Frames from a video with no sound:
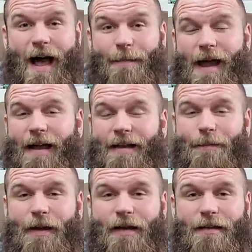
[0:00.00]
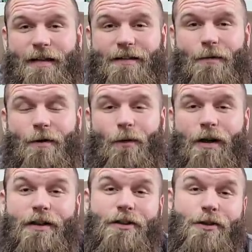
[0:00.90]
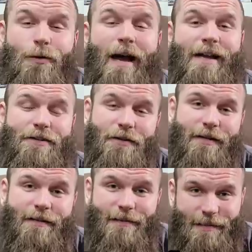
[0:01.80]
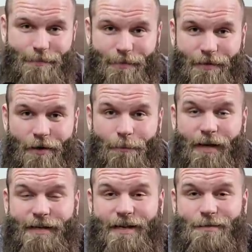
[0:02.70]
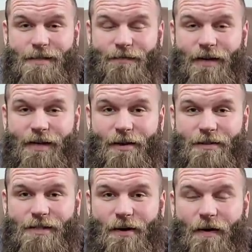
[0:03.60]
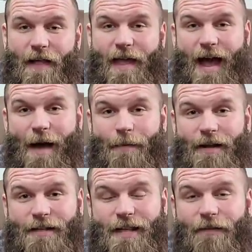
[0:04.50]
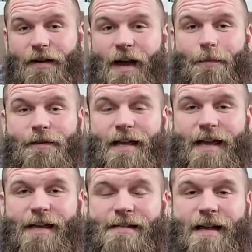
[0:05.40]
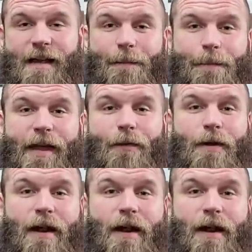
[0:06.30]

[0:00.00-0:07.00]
I'm not going to pick a collecting 101. You guys are going to click or uh, pick next week's video. So I'm going to give it a couple days pick